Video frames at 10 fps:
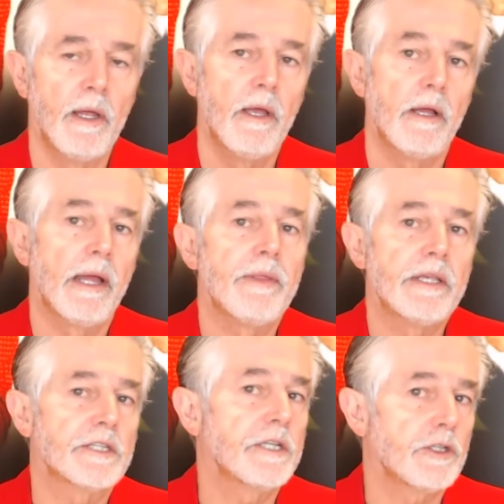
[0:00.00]
and there's
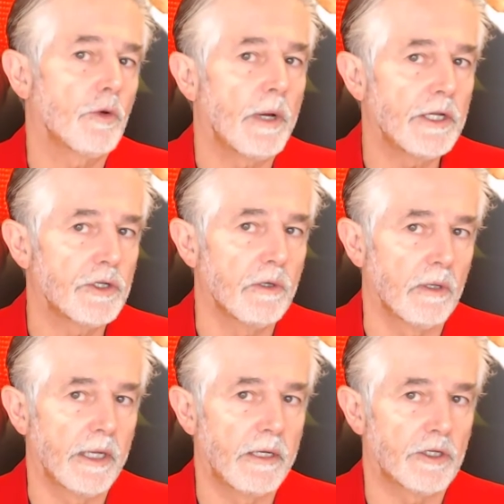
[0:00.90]
situational
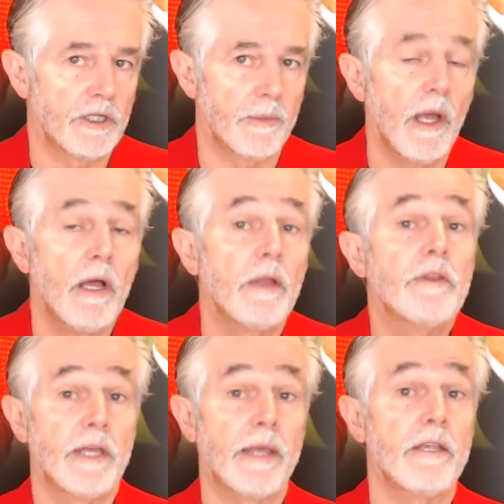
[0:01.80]
leadership. And
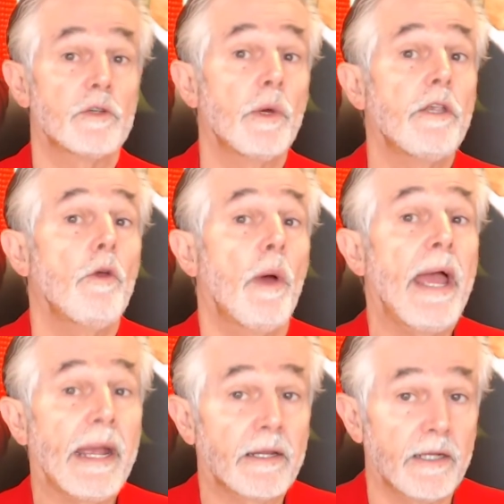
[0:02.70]
that is when you
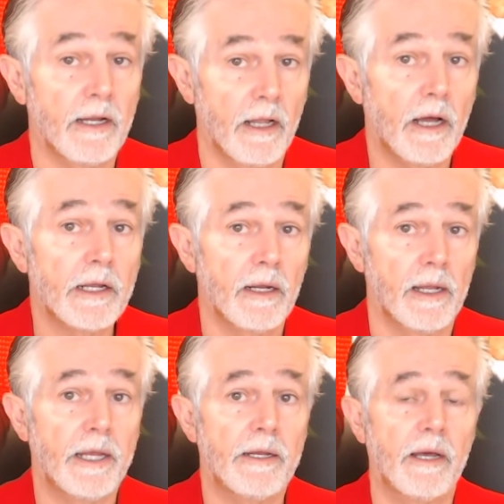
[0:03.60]
act like a
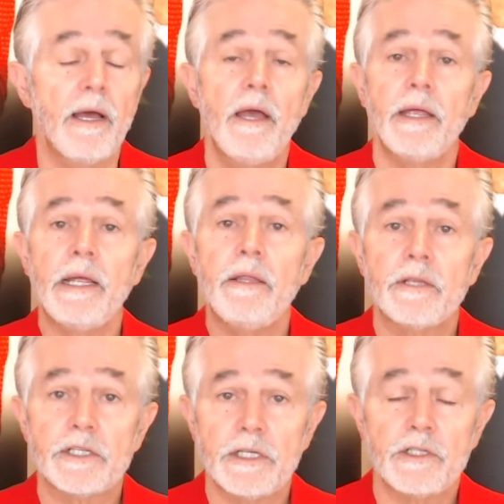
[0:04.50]
leader in the
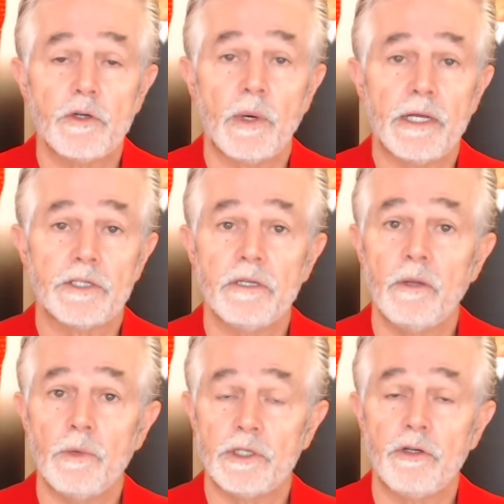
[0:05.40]
situation in
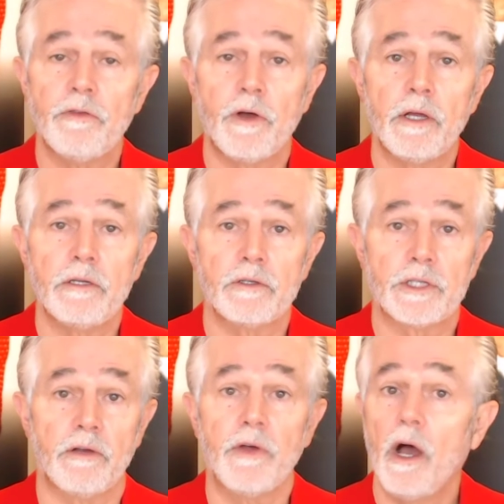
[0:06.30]
which you find
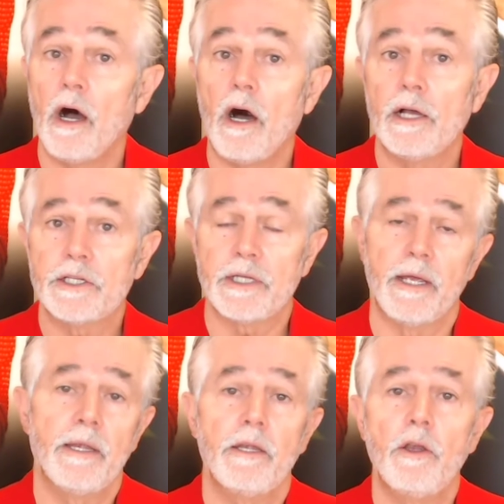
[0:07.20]
yourself. I
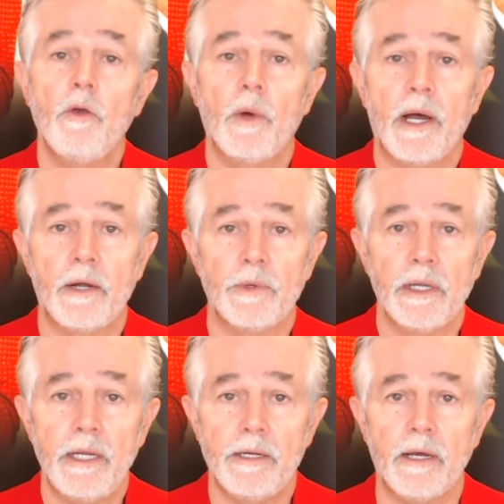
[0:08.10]
say you are a
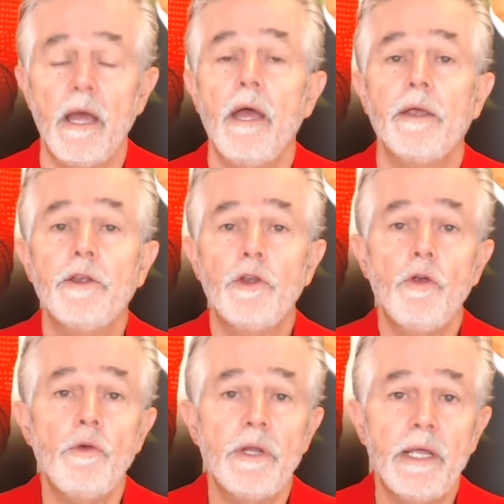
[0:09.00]
leader.
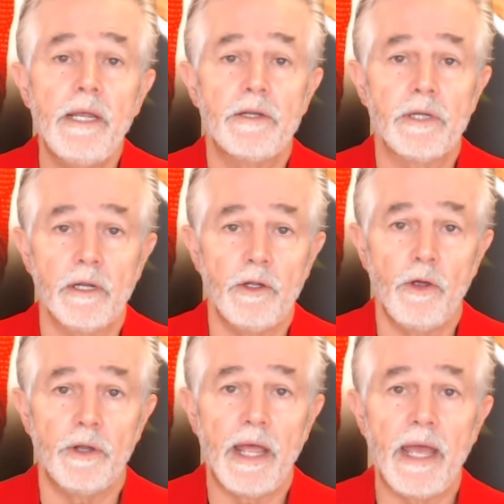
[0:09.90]
You need to
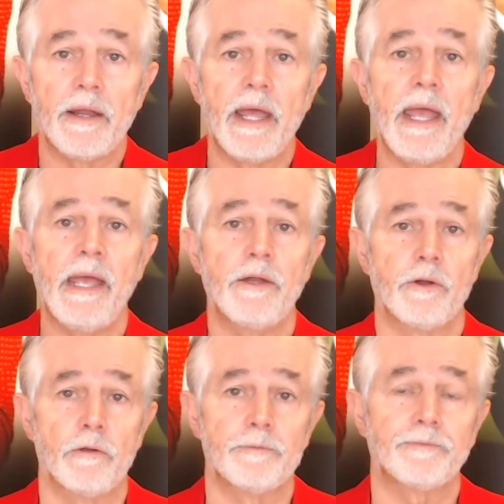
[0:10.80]
learn how to handle